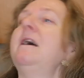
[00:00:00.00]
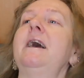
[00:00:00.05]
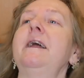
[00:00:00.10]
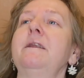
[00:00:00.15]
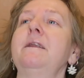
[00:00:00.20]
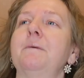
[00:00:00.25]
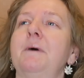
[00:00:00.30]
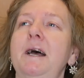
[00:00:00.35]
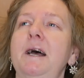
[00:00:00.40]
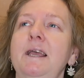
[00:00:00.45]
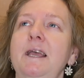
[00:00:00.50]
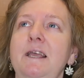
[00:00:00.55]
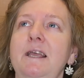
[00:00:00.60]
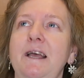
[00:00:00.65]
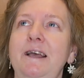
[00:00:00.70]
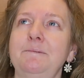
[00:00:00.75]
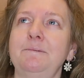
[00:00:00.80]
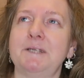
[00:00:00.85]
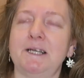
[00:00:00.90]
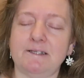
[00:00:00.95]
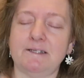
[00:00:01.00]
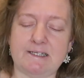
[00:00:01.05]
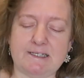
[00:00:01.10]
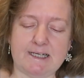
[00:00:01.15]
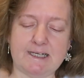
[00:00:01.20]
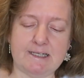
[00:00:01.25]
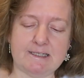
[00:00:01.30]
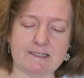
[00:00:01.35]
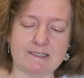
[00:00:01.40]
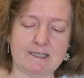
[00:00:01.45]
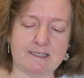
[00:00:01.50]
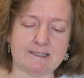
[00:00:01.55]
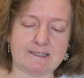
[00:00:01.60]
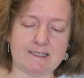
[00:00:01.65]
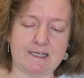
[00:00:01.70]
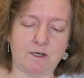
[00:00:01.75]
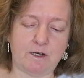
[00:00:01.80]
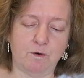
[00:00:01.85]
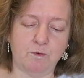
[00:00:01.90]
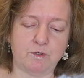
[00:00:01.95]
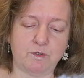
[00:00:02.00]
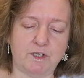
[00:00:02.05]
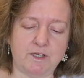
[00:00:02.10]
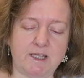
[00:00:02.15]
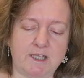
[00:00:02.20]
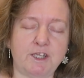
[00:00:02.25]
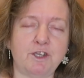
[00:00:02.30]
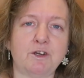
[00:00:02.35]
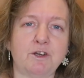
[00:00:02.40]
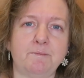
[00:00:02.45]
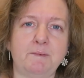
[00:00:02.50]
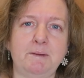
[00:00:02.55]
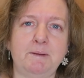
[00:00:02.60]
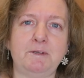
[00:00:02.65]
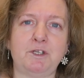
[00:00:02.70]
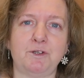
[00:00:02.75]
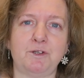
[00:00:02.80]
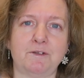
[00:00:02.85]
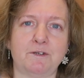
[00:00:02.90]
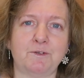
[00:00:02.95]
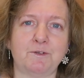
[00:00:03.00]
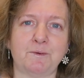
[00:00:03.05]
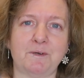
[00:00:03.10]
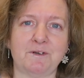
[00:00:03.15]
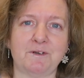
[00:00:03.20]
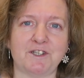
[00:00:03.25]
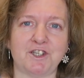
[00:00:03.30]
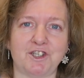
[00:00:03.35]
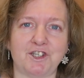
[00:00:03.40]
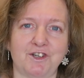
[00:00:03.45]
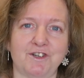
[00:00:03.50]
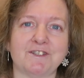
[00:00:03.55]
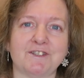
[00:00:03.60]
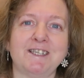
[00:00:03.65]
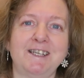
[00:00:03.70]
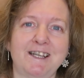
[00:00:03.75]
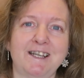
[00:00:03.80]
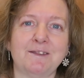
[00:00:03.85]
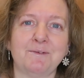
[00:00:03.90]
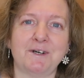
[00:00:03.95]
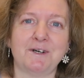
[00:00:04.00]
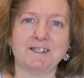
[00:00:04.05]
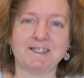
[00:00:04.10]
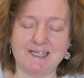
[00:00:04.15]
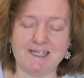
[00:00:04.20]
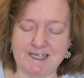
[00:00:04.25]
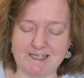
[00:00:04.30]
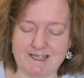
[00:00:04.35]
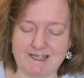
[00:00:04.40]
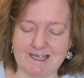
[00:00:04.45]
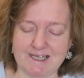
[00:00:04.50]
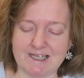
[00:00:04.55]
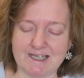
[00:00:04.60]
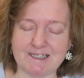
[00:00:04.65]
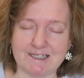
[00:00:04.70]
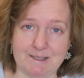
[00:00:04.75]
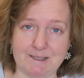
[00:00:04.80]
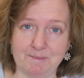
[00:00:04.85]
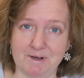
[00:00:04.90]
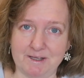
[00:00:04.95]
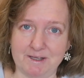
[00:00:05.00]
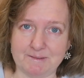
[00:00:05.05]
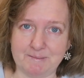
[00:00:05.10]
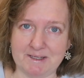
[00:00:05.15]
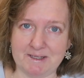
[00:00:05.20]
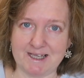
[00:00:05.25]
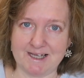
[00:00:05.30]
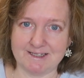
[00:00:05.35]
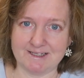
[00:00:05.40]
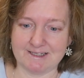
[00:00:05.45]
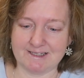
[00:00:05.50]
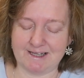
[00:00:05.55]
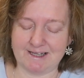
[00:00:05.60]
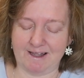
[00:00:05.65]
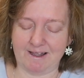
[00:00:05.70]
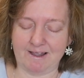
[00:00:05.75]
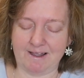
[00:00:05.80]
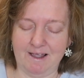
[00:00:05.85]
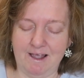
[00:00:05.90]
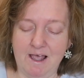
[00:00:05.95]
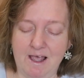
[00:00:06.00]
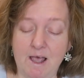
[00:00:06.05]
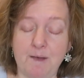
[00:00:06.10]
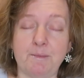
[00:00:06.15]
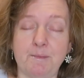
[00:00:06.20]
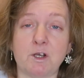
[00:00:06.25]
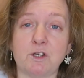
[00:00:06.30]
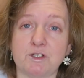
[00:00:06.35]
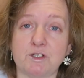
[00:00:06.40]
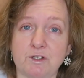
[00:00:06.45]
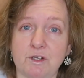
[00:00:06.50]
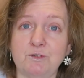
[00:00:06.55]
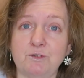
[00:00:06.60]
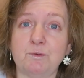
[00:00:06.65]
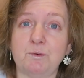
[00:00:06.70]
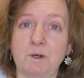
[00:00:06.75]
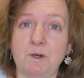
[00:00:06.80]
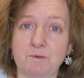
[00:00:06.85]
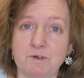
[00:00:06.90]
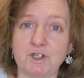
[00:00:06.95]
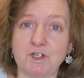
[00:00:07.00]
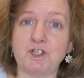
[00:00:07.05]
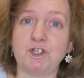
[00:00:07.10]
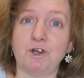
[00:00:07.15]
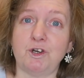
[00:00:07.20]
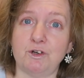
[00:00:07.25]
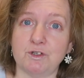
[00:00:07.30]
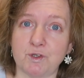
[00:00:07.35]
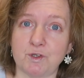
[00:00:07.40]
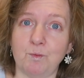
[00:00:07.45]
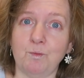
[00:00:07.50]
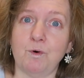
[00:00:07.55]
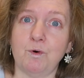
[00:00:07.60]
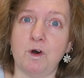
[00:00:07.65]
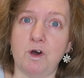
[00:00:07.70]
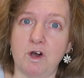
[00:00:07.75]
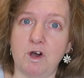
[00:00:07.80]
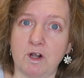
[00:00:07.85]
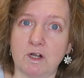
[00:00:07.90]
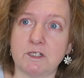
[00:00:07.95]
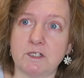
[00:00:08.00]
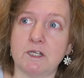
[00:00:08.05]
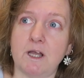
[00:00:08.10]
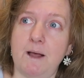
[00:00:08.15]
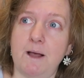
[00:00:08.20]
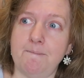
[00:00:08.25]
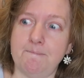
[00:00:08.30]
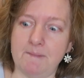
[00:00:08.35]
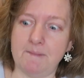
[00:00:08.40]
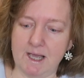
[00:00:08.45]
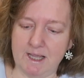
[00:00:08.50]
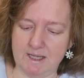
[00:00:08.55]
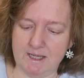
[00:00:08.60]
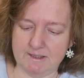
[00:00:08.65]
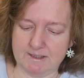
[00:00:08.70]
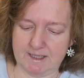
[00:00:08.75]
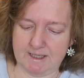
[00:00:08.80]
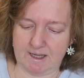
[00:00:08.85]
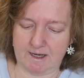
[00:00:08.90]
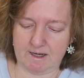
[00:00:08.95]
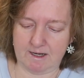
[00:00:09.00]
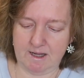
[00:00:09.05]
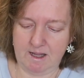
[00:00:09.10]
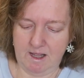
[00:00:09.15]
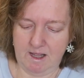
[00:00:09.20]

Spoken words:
Anyway, he came down today and said, oh, do you think you could maybe do those wellness shots? In other words, he thinks he might be getting sick. Because those wellness shots worked amazing.